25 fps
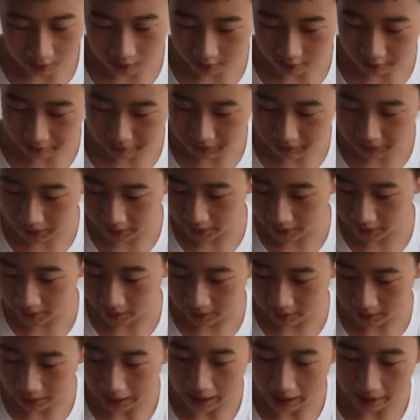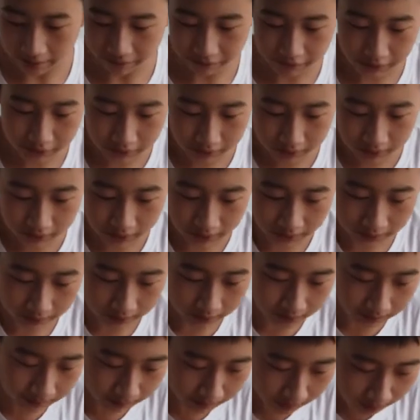Just put 8.5 here
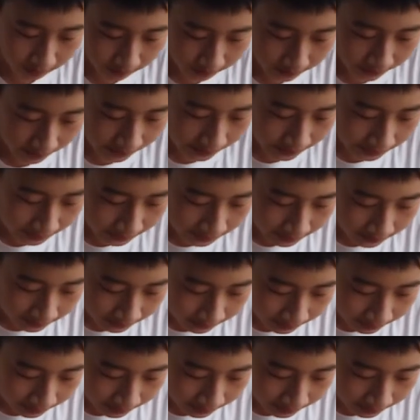and then mark at